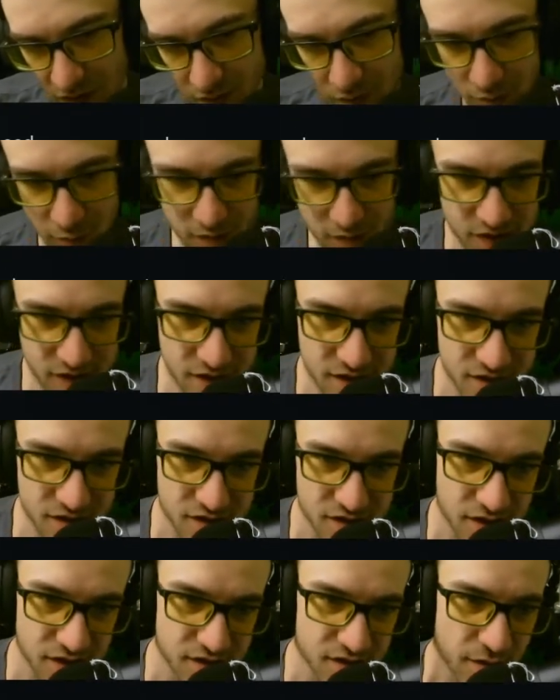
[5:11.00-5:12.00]
Once again, this
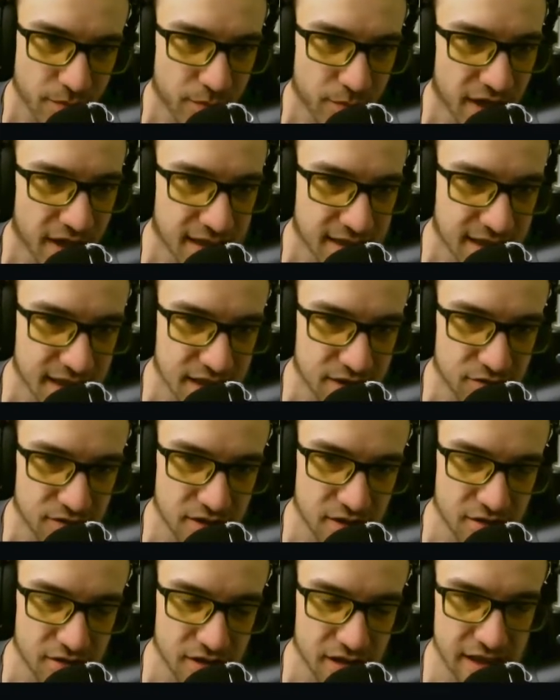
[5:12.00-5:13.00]
gun is amazing. You can
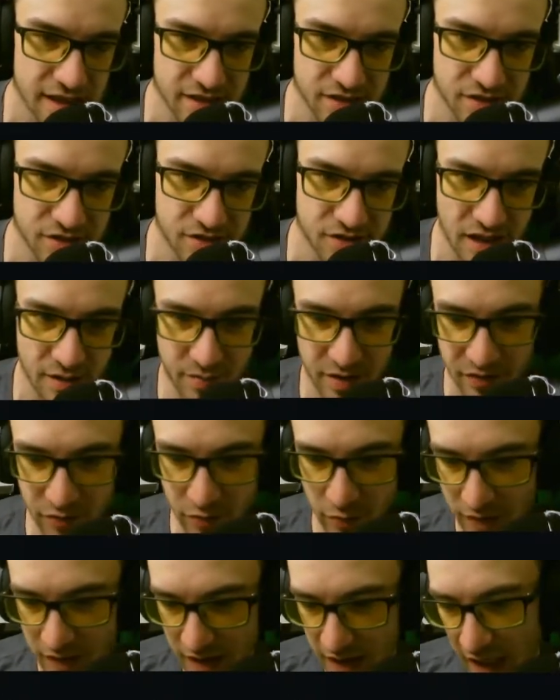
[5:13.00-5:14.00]
literally like 2-tap
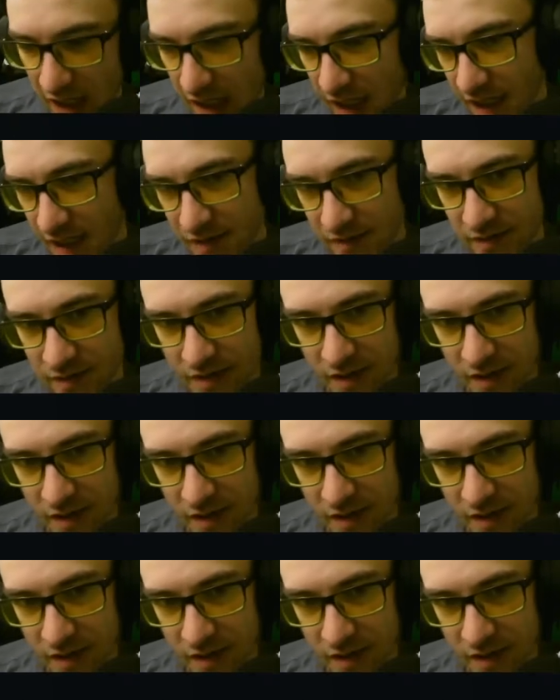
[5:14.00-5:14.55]
everyone in the head.